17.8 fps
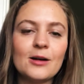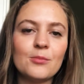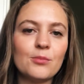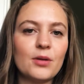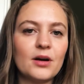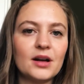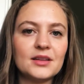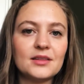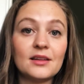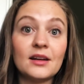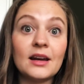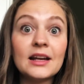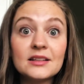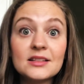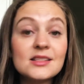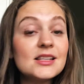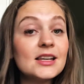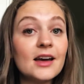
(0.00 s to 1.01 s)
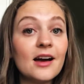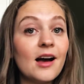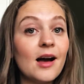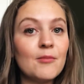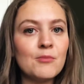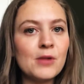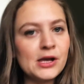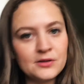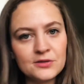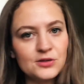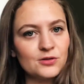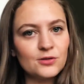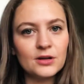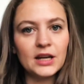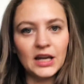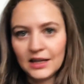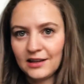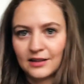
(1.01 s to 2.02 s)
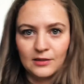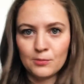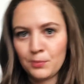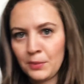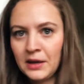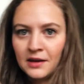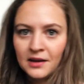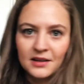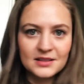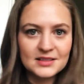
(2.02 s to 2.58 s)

But the next year I'm entering the big,